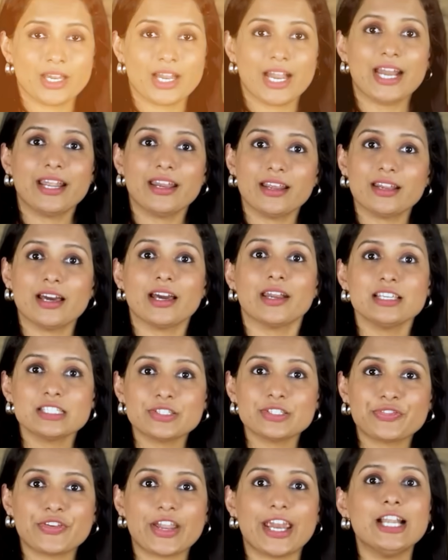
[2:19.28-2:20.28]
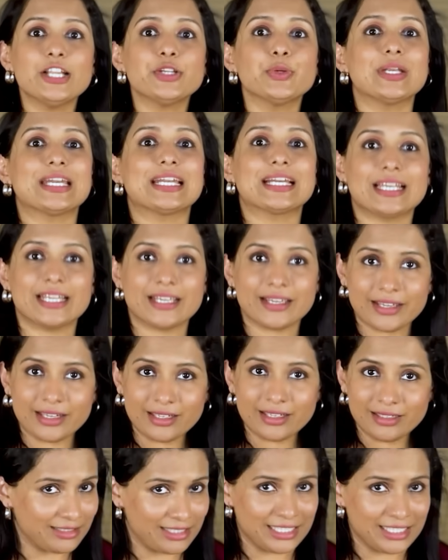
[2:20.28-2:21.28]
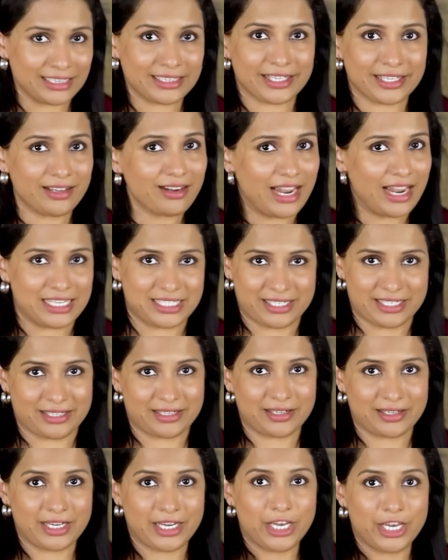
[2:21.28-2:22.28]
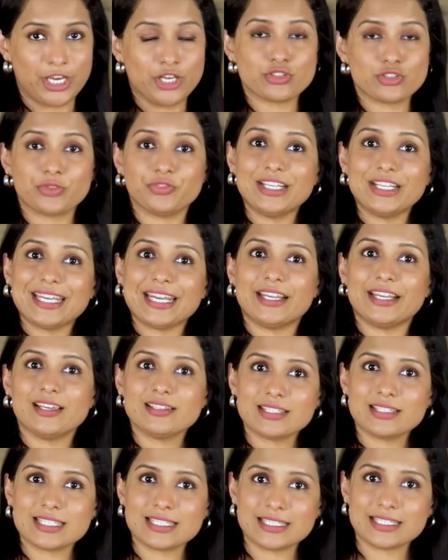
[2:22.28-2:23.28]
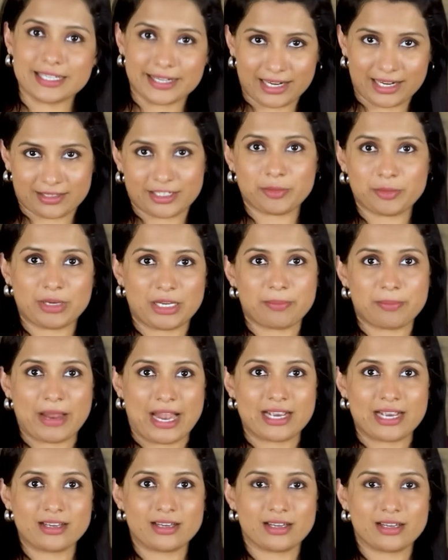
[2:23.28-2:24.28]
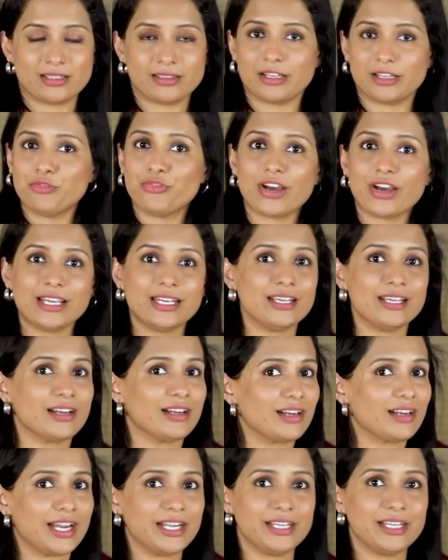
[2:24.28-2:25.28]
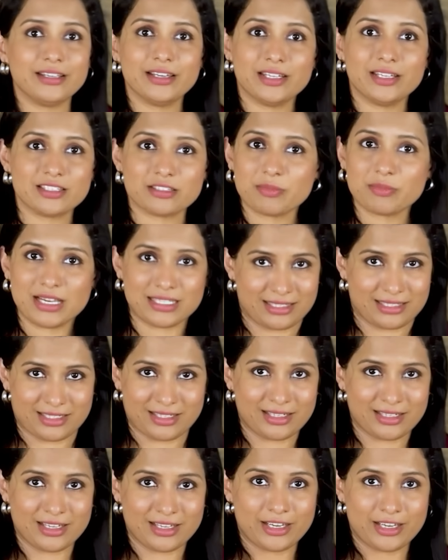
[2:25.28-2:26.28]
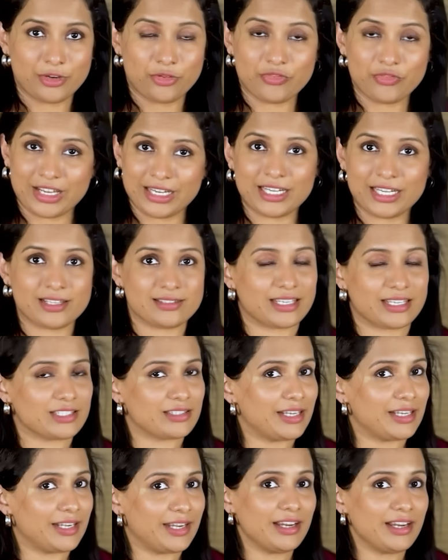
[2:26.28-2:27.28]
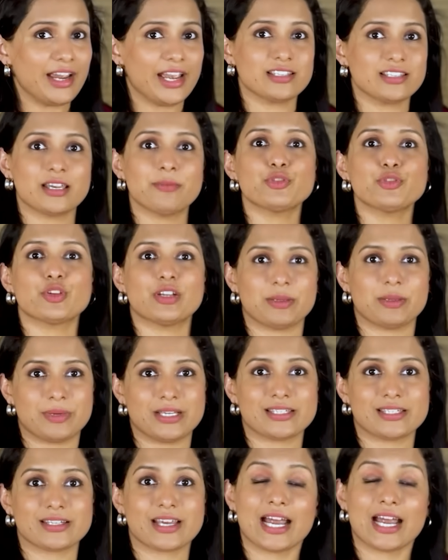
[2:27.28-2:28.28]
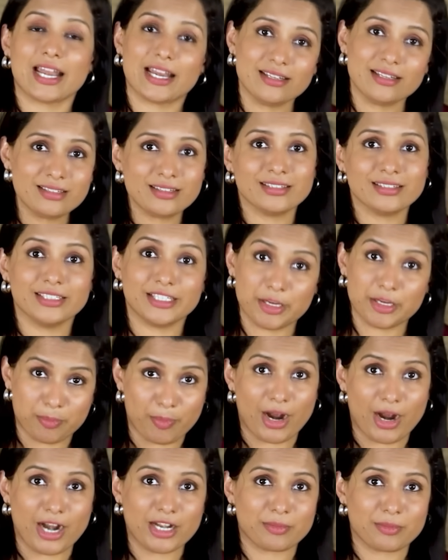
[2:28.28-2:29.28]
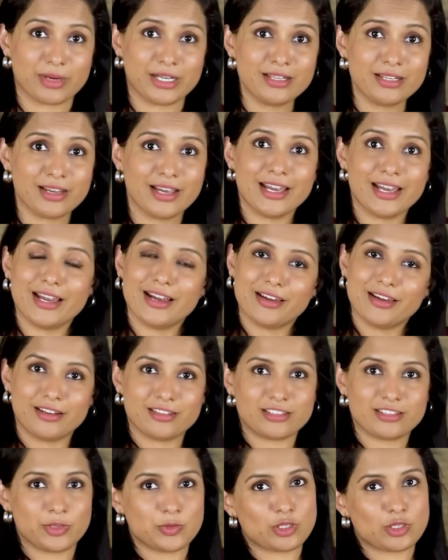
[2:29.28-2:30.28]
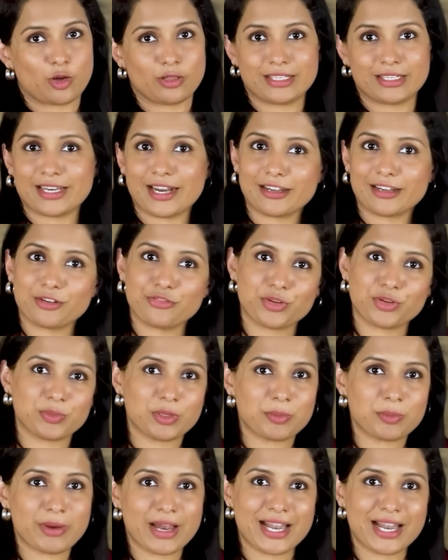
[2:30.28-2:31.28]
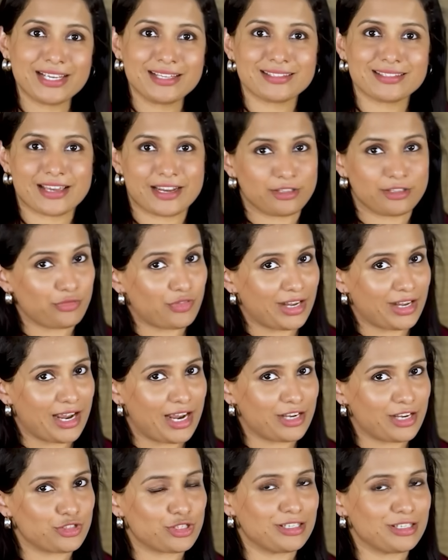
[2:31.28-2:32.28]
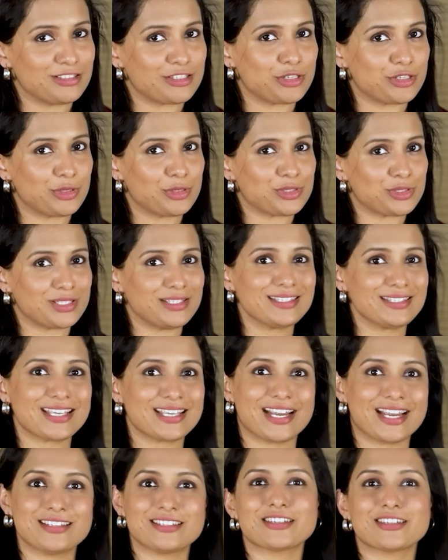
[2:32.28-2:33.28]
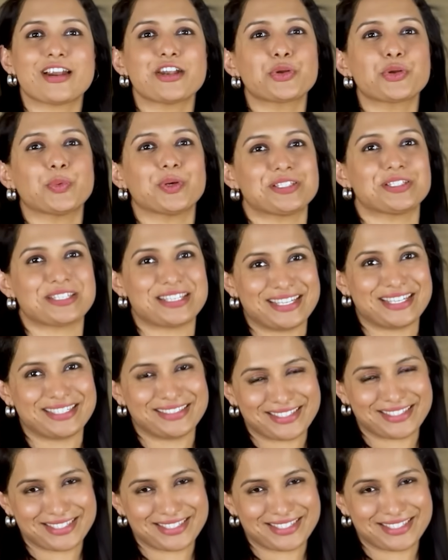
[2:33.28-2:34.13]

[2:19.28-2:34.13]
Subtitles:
and NRIs fail to declare in their ITR. So if the TDS is deducted by bank, then filing ITR is must when it is exceeding exemption limit, and the department receives all the data from the banks and the financial institutions and start questioning this